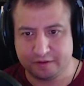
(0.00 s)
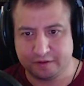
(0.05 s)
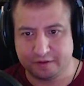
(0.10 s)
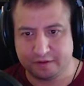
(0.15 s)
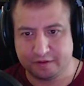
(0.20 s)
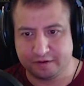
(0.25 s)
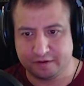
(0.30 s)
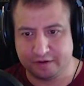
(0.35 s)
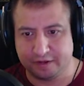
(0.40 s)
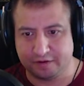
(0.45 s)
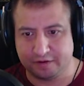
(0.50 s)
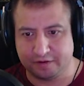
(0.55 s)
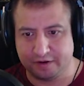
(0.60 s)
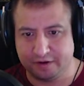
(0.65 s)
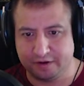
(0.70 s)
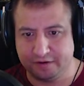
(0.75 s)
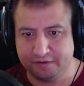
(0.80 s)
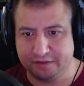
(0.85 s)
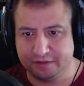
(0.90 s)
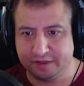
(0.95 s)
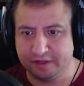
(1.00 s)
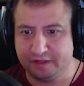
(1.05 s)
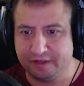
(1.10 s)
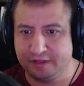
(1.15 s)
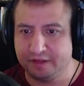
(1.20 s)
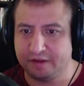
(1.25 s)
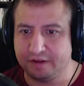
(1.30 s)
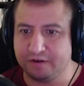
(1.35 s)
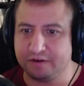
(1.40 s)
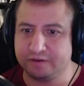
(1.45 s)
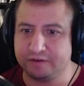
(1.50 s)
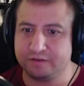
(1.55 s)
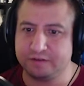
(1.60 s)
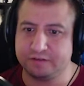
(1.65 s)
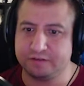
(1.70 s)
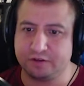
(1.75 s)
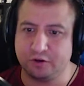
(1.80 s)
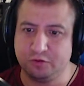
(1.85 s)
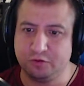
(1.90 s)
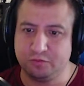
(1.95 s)
Now another thing here is this
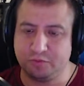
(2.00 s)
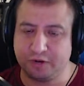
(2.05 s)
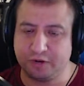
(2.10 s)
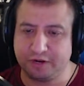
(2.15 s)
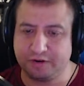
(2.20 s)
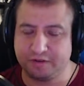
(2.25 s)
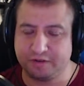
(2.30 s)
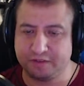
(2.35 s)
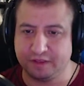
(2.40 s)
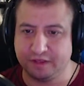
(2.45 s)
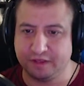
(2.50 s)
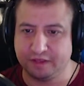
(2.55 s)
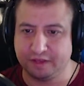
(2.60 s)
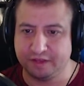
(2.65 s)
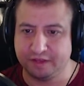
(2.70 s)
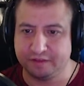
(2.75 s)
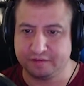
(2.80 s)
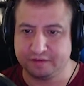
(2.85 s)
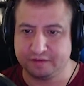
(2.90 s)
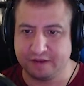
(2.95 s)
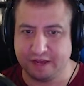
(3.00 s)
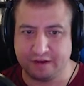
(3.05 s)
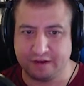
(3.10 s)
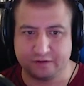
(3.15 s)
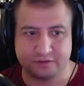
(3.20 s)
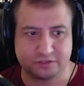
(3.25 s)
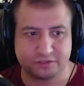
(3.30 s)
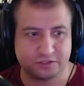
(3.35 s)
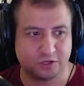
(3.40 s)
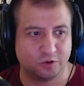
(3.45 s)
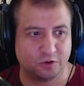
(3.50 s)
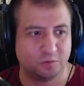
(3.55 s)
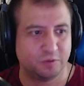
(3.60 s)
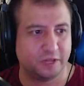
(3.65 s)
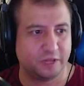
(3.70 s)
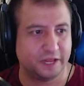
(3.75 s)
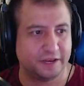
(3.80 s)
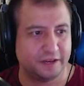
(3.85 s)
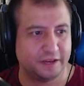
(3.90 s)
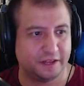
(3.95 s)
Oathbreaker thing is now so
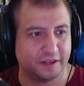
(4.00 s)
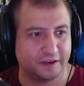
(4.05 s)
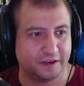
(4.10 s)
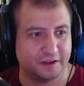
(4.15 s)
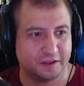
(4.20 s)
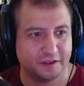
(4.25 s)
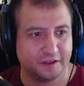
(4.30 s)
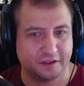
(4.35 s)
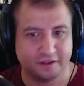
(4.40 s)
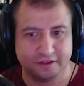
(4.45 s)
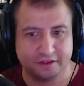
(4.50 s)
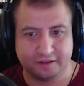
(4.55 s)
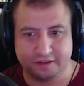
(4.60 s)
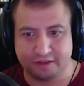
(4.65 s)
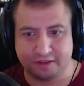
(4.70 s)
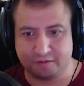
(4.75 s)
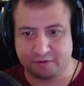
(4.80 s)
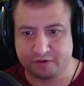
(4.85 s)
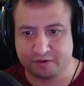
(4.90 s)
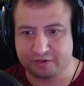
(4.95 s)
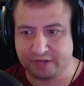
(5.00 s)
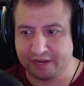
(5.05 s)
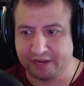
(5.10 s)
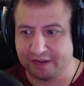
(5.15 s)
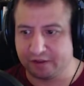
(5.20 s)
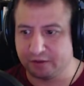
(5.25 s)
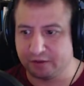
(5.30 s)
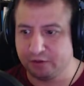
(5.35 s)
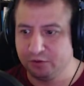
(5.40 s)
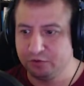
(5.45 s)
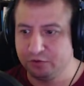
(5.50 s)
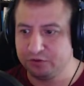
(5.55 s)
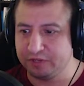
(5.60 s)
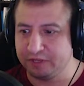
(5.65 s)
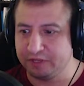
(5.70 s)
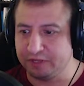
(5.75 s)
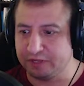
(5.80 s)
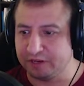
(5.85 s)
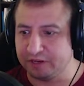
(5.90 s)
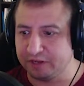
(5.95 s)
blended that we're kind of losing
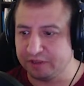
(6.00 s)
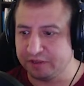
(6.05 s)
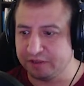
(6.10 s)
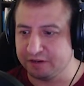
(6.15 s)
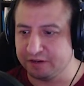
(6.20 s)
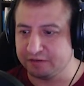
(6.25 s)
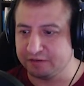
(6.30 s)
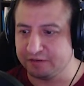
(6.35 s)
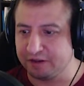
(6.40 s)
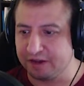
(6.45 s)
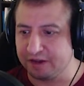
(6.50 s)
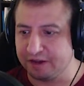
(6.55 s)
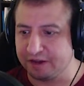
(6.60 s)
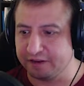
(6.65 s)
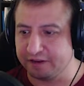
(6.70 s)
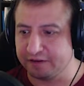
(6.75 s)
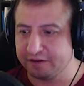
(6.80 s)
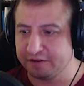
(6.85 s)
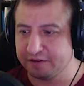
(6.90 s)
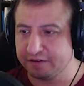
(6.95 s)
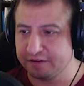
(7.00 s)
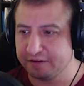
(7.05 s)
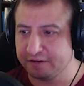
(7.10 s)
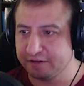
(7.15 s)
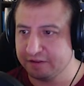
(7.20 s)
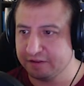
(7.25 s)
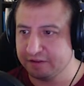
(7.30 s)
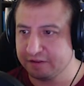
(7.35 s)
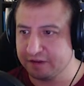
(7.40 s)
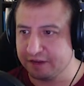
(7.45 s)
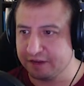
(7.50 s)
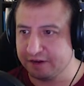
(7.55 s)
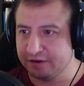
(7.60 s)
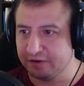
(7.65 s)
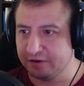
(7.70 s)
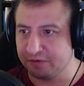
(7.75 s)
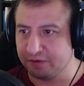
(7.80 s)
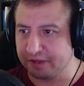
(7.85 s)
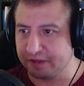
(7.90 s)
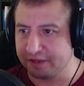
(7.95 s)
it in the design. Kind of
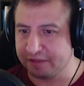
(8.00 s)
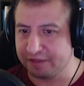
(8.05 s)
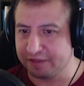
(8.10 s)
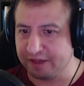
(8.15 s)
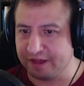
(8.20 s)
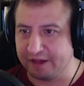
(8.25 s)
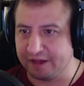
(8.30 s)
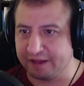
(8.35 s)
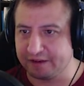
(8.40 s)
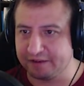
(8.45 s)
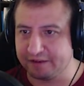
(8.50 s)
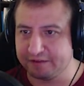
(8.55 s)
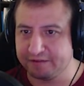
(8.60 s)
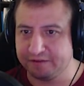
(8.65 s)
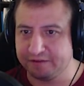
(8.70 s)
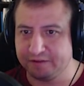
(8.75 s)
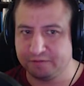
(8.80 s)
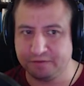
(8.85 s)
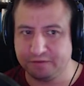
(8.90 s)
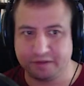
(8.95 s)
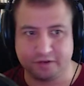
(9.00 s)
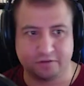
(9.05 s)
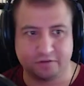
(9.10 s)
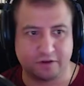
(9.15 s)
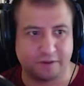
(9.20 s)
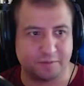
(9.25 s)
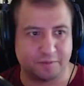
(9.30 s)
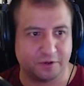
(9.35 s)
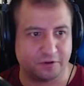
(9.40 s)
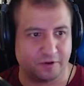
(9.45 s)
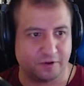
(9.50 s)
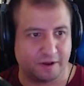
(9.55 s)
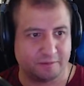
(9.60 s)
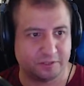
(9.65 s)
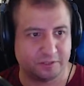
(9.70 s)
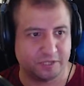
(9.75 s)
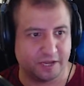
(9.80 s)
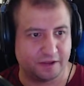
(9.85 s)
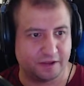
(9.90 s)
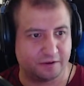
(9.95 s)
don't like that. Let's see if we can drop a drop
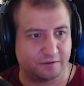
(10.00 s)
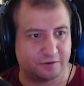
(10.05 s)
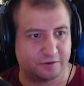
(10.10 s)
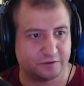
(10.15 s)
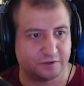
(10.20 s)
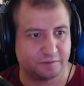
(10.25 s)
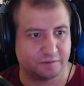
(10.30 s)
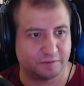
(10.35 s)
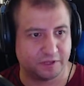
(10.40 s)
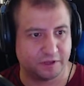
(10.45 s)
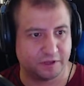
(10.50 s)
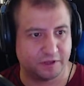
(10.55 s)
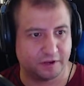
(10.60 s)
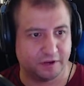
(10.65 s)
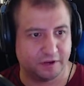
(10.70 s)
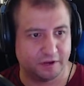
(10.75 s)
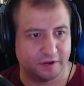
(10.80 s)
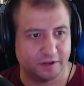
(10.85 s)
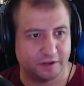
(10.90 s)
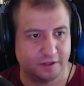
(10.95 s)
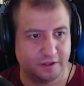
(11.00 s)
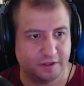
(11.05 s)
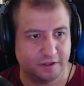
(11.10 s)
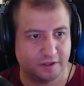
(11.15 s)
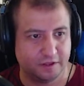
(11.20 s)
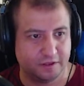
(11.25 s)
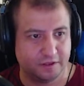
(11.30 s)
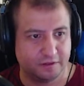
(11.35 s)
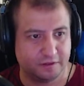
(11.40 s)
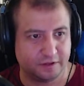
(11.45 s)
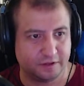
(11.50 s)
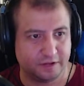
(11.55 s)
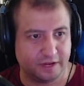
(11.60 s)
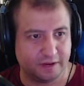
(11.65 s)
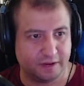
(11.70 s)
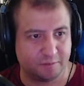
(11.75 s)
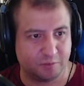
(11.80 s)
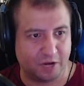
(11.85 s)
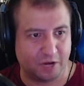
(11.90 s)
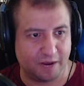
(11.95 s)
shadow or something on it to kind
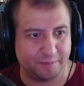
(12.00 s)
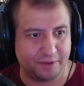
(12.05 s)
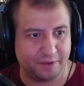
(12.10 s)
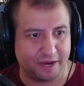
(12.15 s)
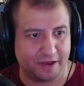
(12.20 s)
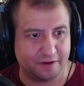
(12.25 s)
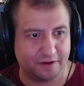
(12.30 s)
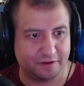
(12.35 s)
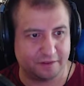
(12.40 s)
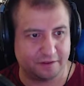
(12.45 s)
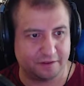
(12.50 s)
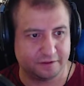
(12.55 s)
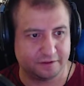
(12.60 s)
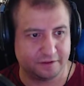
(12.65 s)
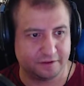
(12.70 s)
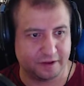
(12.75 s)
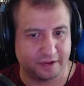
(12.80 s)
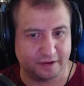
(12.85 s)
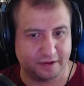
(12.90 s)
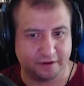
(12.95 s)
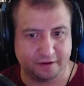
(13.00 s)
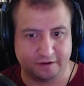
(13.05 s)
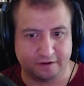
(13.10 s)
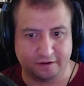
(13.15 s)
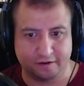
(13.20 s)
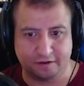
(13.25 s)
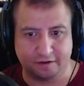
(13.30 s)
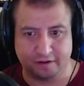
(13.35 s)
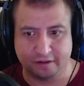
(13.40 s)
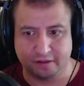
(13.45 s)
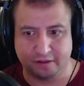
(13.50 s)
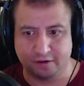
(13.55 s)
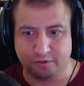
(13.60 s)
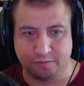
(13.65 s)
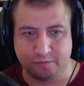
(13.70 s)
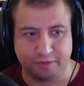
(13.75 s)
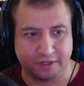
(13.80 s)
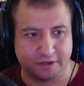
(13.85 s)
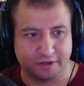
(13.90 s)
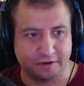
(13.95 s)
of pop it out of the design a little bit.